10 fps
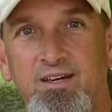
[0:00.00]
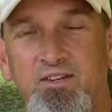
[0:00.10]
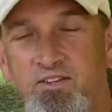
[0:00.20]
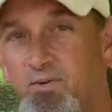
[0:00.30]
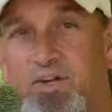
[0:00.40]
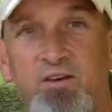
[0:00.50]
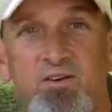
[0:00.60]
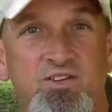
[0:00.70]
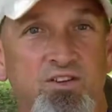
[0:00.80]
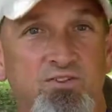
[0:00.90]
So we hear
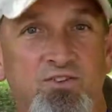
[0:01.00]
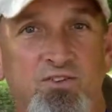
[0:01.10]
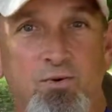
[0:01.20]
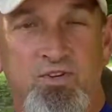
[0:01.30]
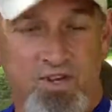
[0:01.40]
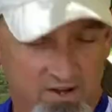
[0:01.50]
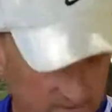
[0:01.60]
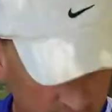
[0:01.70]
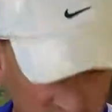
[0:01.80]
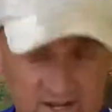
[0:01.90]
each other's stories.
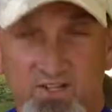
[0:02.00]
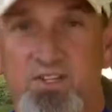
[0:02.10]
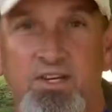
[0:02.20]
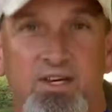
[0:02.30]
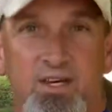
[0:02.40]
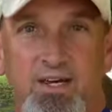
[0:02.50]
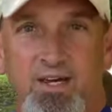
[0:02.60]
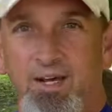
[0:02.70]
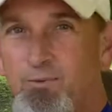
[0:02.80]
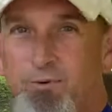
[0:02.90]
Otherwise,
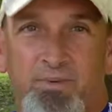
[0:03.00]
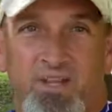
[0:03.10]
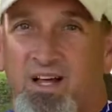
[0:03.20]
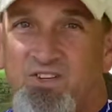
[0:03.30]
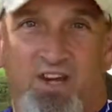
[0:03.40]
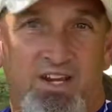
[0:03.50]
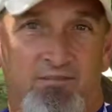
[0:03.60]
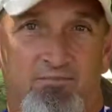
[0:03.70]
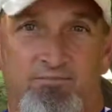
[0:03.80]
we'll be like Jacob.